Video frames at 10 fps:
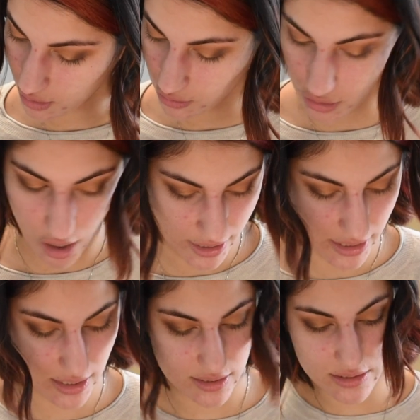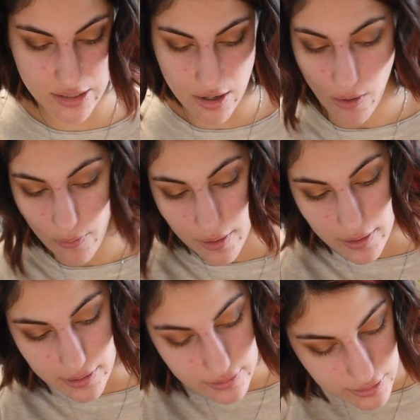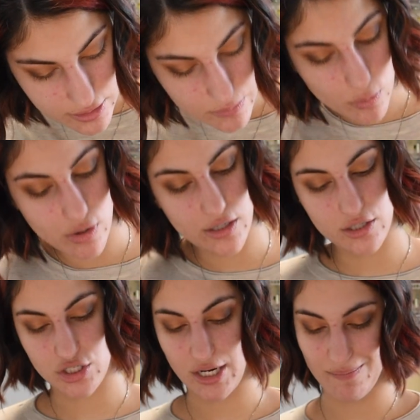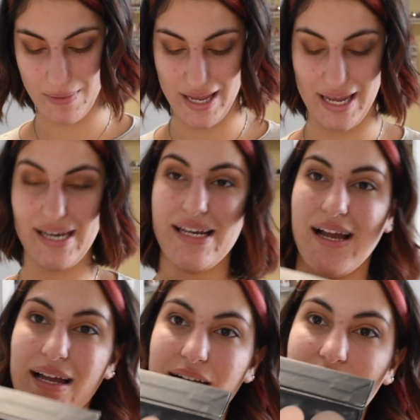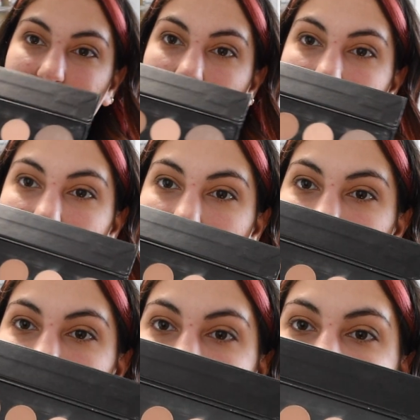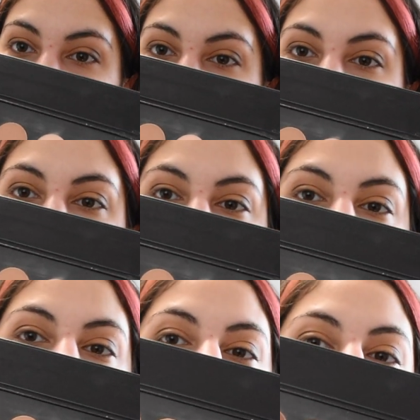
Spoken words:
Locket. So this more champagne kind of color in there.